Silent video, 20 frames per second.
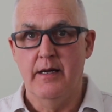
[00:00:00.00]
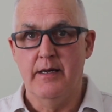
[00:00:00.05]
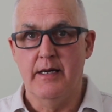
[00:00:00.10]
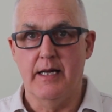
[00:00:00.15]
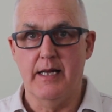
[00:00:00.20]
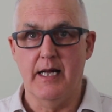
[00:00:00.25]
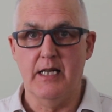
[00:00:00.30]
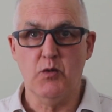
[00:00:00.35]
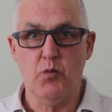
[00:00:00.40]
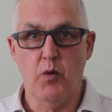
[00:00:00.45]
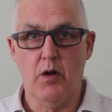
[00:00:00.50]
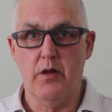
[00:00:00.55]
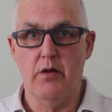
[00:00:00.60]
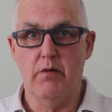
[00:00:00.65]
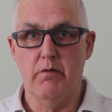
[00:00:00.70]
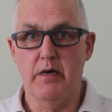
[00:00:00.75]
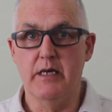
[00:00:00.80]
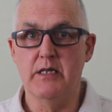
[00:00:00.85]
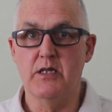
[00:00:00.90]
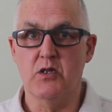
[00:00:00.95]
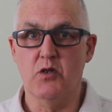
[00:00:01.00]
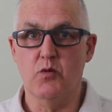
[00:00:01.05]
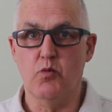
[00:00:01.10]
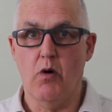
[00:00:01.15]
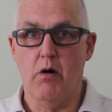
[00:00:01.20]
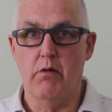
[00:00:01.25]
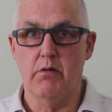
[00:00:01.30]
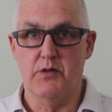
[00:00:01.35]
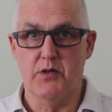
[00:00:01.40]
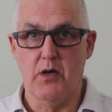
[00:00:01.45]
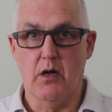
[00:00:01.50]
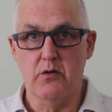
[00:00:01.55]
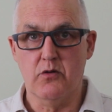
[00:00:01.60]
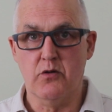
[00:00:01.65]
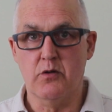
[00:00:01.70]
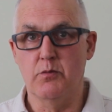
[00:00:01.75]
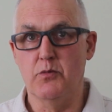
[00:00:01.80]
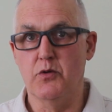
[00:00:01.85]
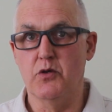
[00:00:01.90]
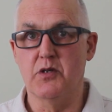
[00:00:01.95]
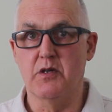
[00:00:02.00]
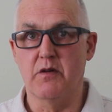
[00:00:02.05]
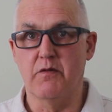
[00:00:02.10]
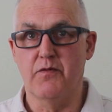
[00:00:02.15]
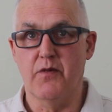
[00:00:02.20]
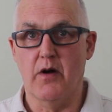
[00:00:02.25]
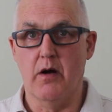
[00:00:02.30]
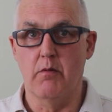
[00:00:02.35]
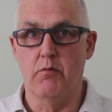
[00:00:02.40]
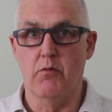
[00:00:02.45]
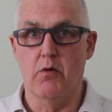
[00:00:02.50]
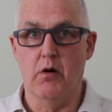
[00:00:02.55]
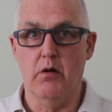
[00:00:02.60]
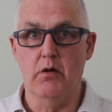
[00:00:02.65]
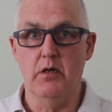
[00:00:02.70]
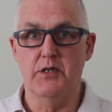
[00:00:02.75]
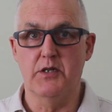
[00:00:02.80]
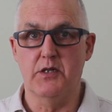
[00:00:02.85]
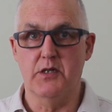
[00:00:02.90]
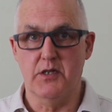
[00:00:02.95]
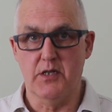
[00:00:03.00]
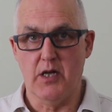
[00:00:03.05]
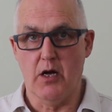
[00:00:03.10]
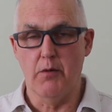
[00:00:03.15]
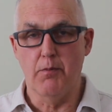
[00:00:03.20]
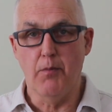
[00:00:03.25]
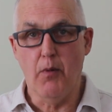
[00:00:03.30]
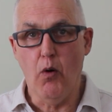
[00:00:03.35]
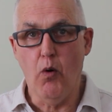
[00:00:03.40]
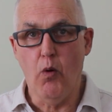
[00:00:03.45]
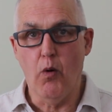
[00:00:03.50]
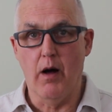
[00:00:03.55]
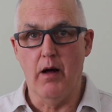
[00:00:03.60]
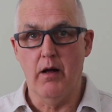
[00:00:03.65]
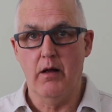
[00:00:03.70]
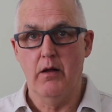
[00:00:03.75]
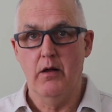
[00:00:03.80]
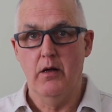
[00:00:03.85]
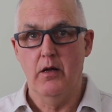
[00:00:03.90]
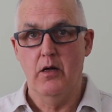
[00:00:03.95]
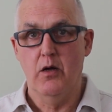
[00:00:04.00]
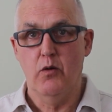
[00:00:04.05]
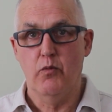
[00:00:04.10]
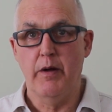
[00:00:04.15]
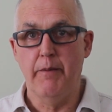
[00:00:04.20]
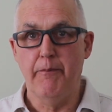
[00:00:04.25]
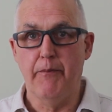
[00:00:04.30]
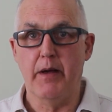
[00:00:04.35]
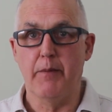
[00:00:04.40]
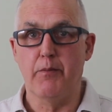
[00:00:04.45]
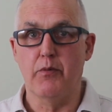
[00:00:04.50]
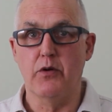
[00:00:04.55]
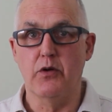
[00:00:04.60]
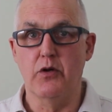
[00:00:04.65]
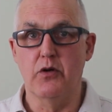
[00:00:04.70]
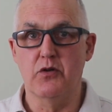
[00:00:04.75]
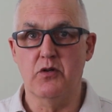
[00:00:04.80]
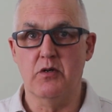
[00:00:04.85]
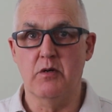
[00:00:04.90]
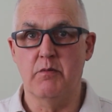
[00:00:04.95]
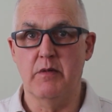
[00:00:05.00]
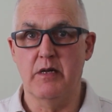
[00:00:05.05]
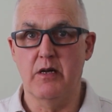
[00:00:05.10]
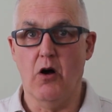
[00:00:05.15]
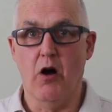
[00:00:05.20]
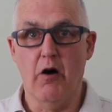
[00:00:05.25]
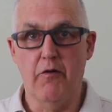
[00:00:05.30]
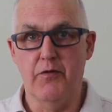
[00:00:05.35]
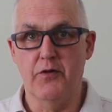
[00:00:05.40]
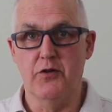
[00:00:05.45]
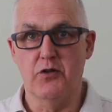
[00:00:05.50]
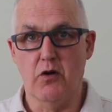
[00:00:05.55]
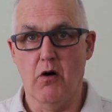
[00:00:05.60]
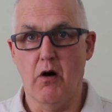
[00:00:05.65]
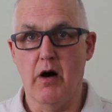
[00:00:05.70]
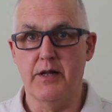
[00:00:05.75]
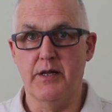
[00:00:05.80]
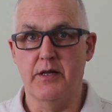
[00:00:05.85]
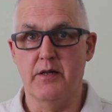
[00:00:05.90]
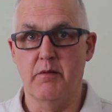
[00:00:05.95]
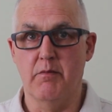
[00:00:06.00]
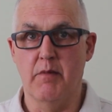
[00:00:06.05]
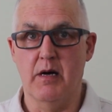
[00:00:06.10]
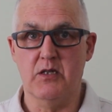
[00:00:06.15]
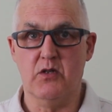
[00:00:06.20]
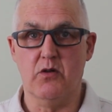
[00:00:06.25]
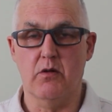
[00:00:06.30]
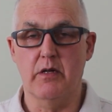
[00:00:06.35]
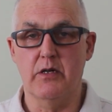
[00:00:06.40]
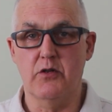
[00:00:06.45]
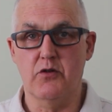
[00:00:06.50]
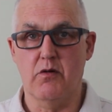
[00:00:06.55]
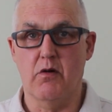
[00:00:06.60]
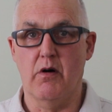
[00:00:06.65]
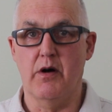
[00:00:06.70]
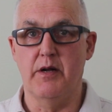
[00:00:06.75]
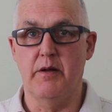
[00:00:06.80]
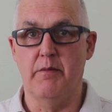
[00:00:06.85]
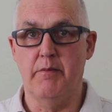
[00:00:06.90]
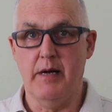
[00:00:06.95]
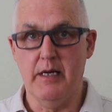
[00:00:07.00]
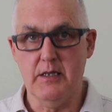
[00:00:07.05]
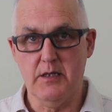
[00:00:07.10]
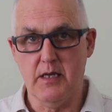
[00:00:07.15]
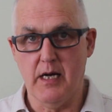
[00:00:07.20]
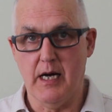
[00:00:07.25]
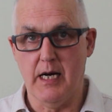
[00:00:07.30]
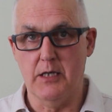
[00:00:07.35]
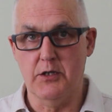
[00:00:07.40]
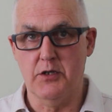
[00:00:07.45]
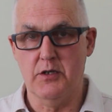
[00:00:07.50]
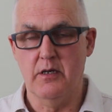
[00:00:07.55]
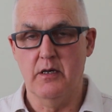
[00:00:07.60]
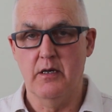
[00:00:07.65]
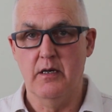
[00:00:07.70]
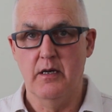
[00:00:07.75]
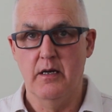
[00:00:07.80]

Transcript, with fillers: Now that's one of the reasons why results from using foam rollers are so poor. When people use them, they're often tightening the muscle they're trying to massage.